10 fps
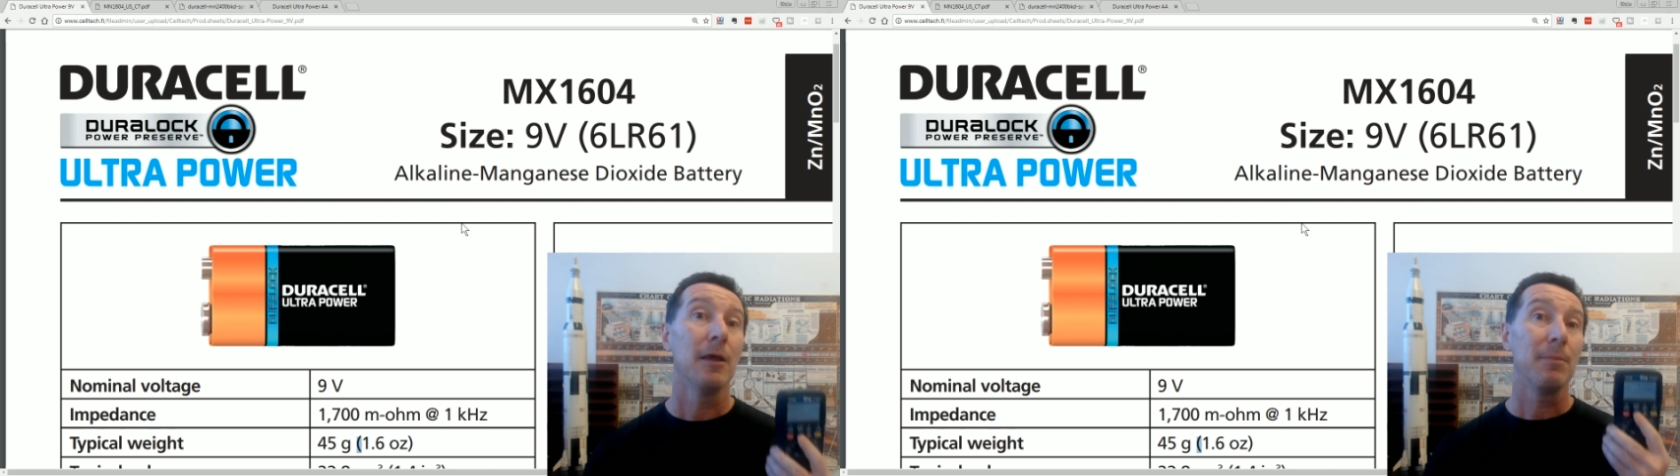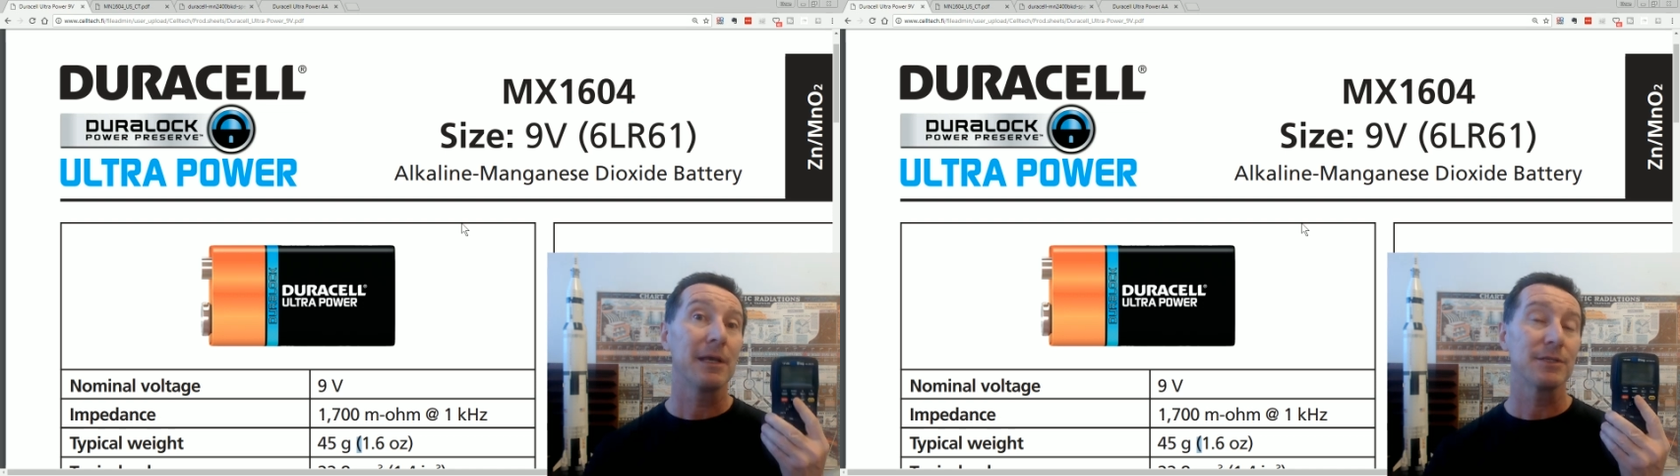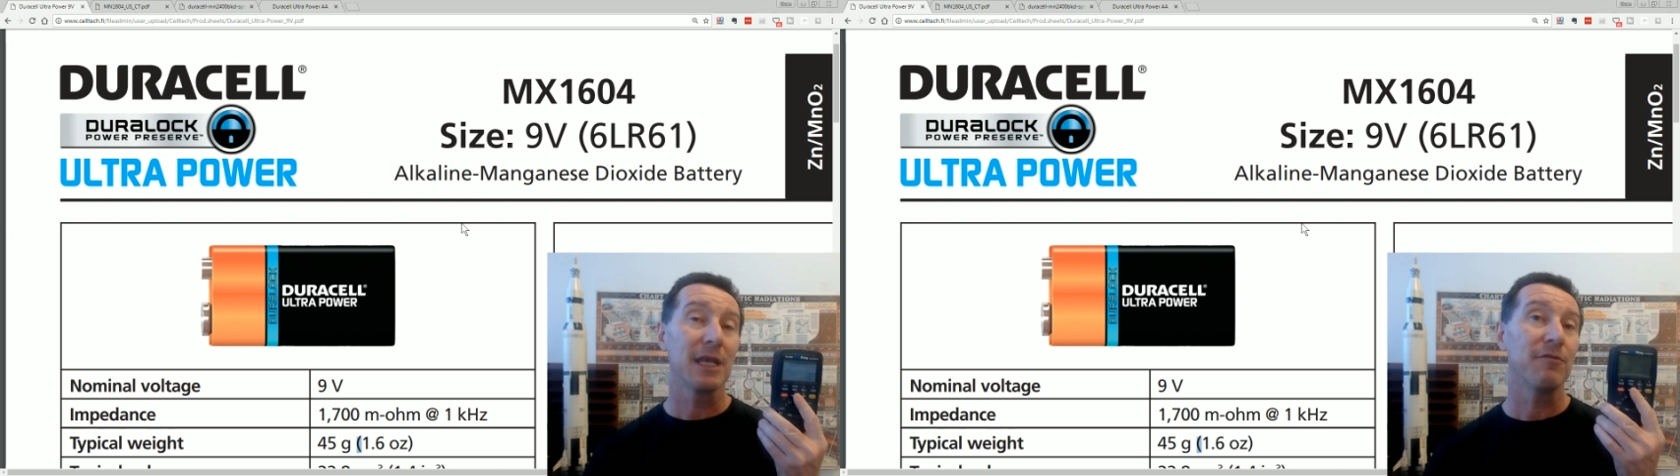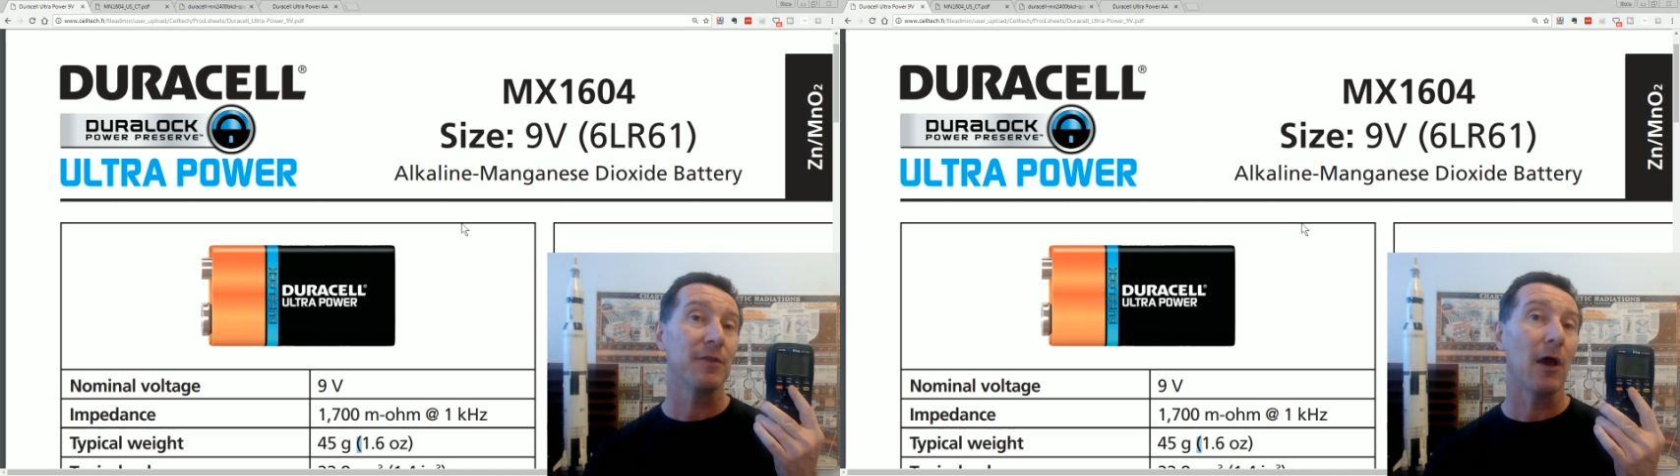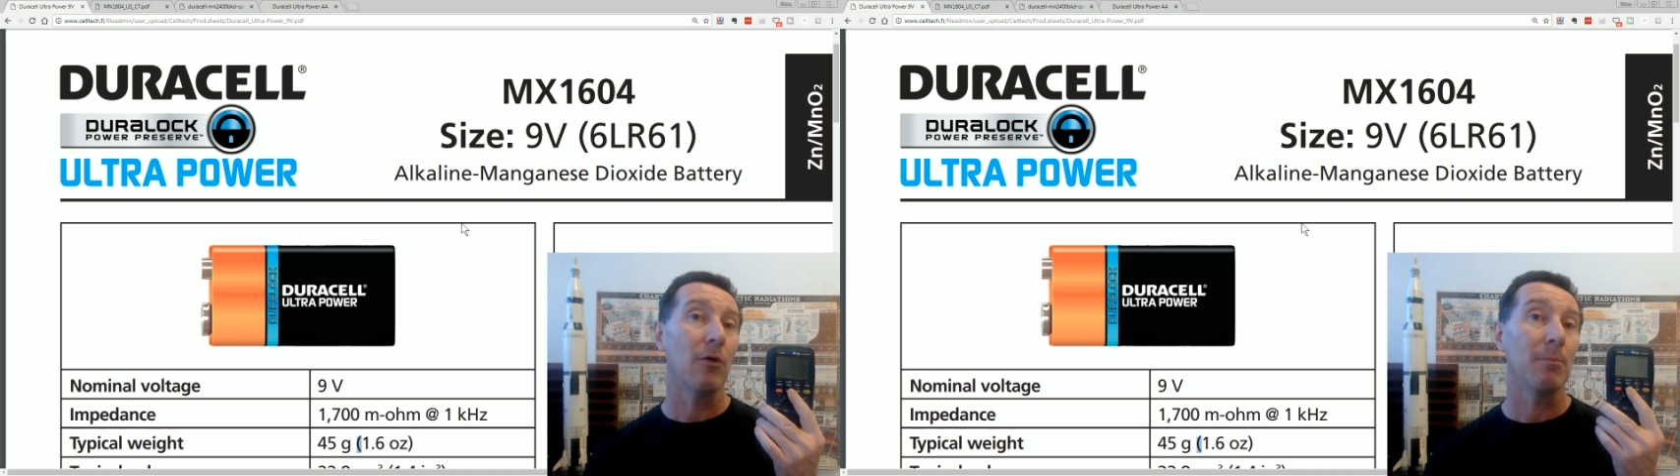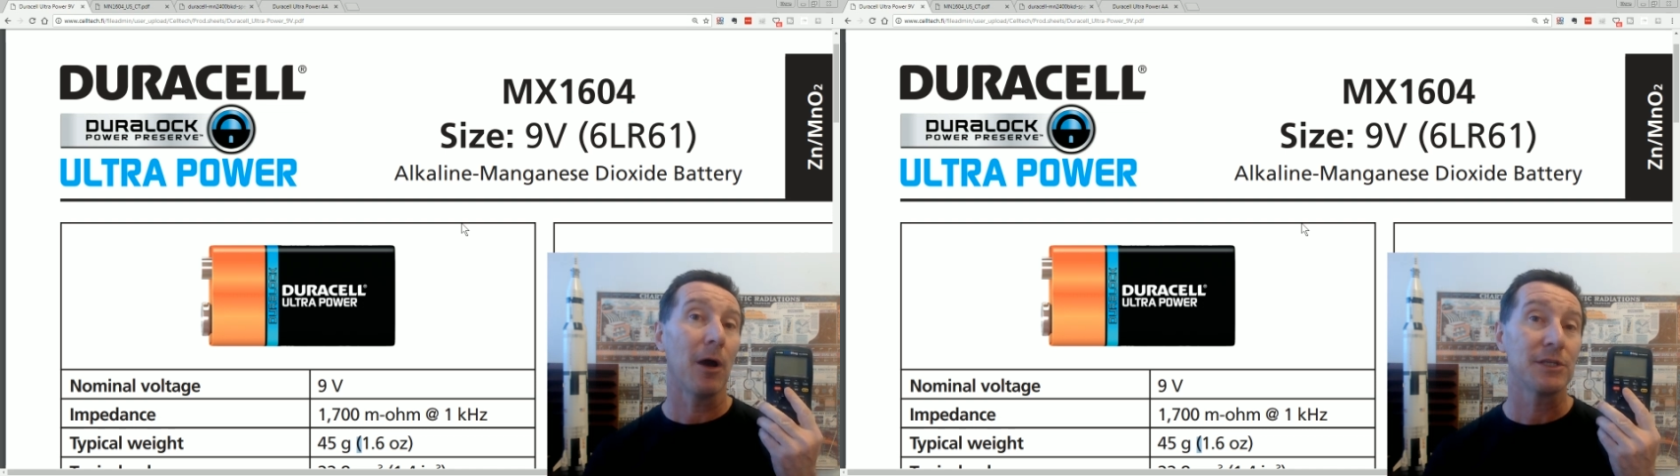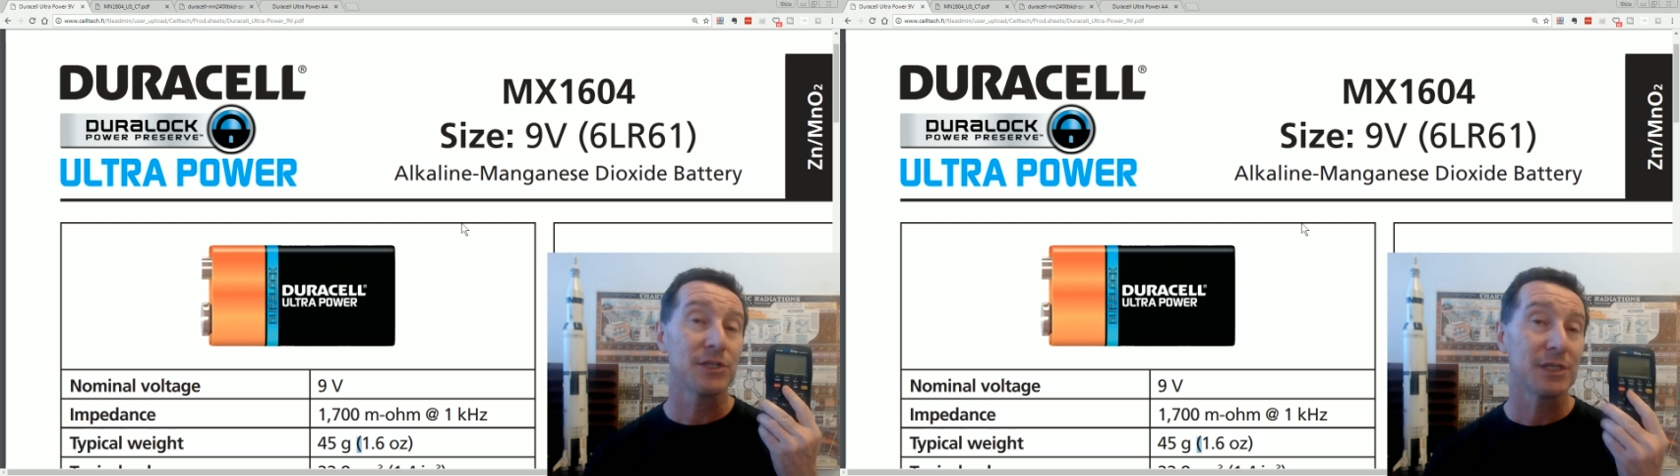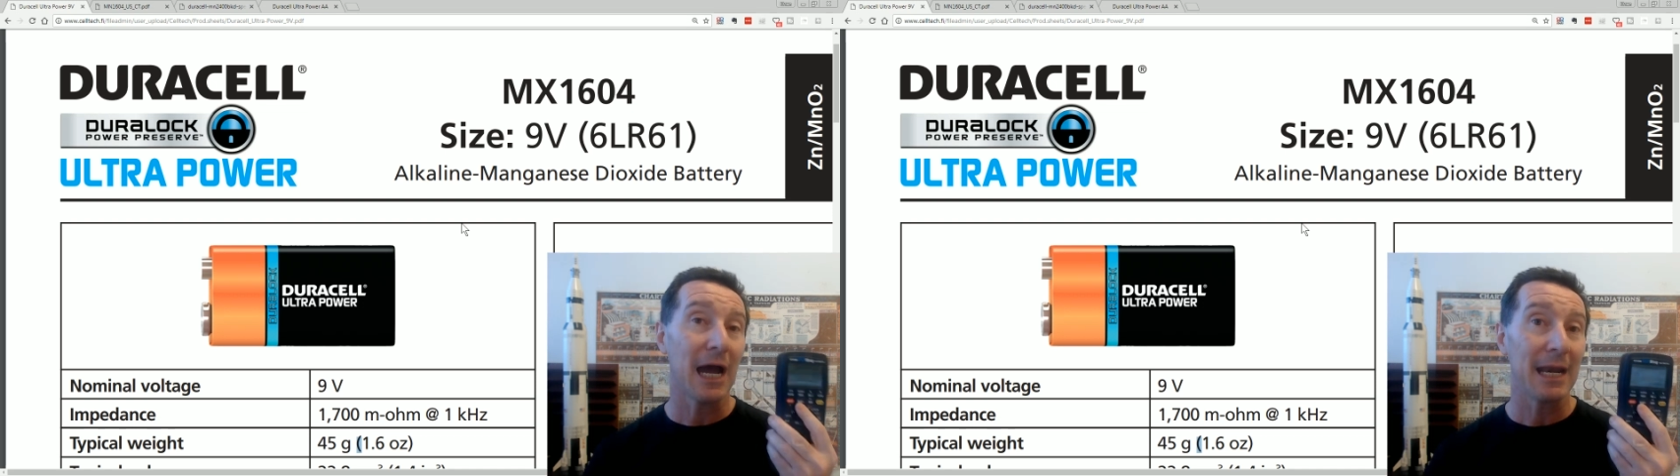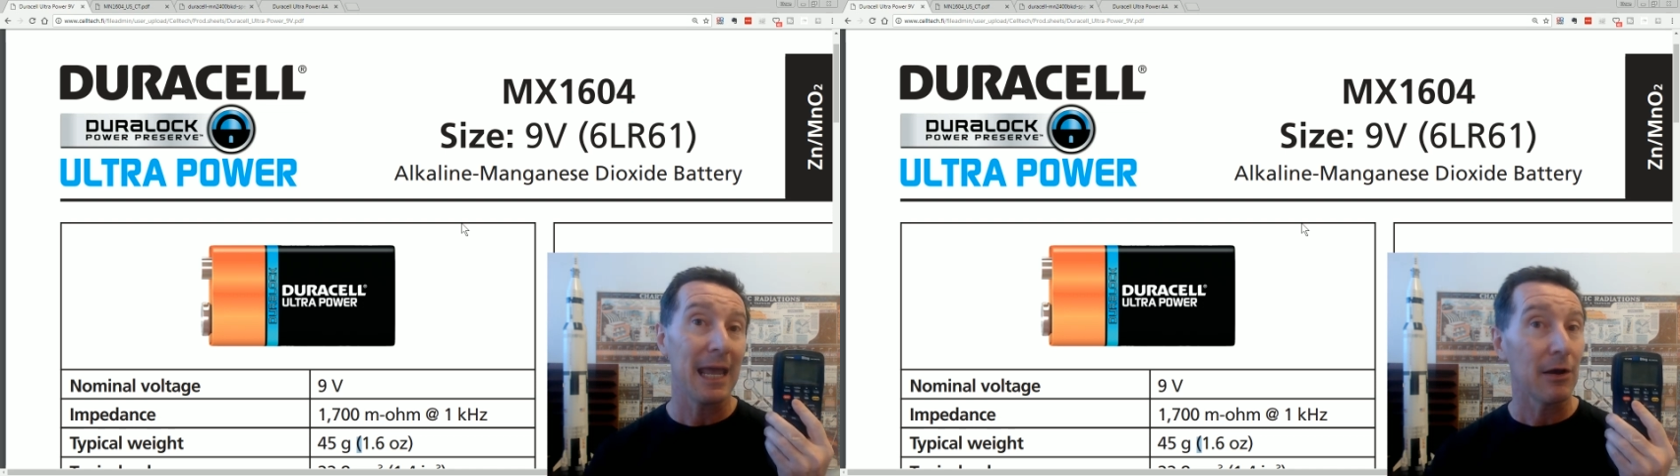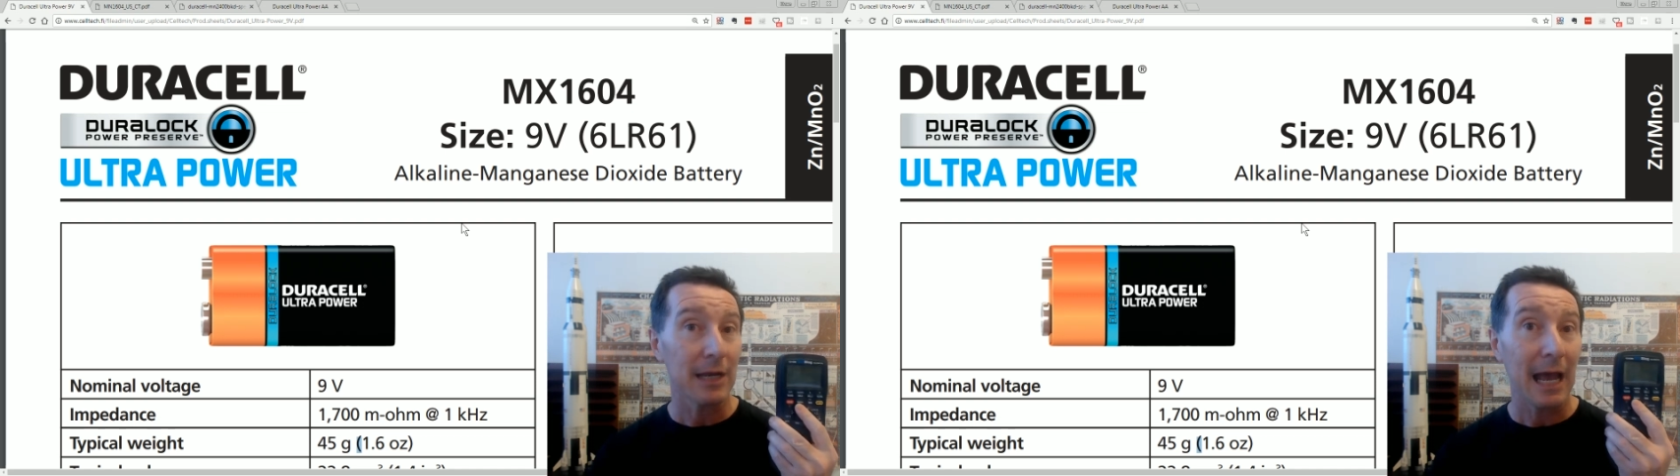because even though it might start out at